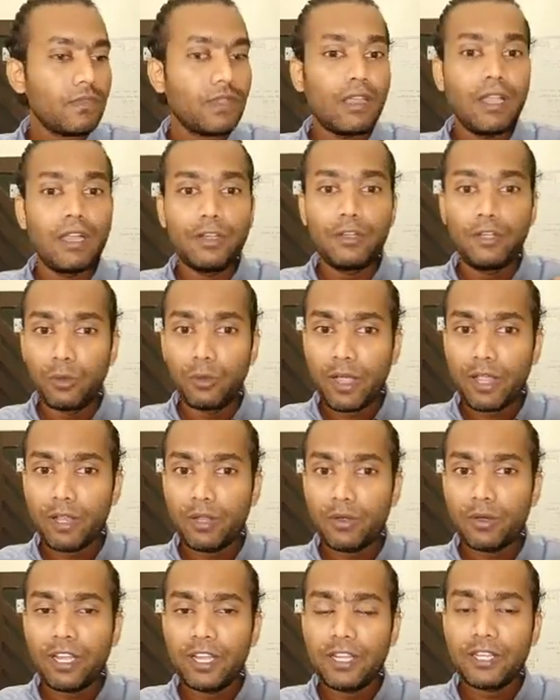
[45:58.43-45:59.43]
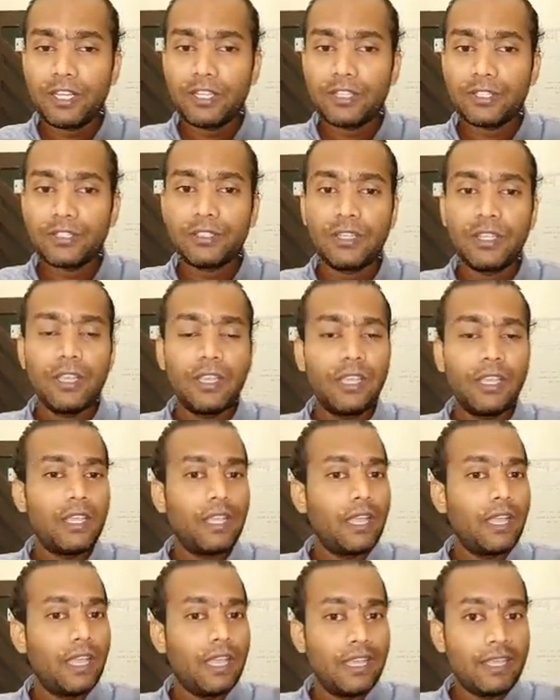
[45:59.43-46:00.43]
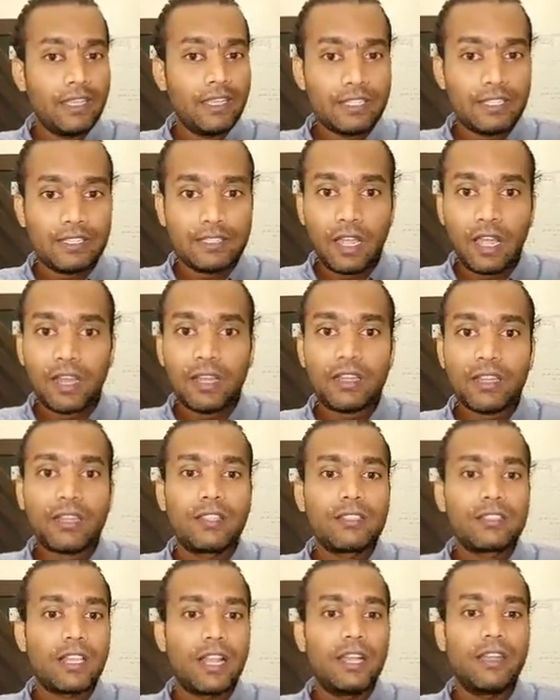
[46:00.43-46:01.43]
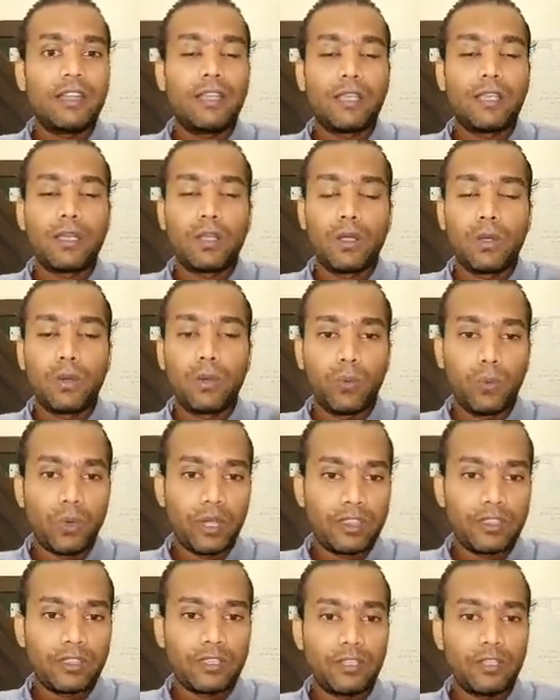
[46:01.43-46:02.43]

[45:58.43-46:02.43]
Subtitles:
Domain orientation. Start consulting with your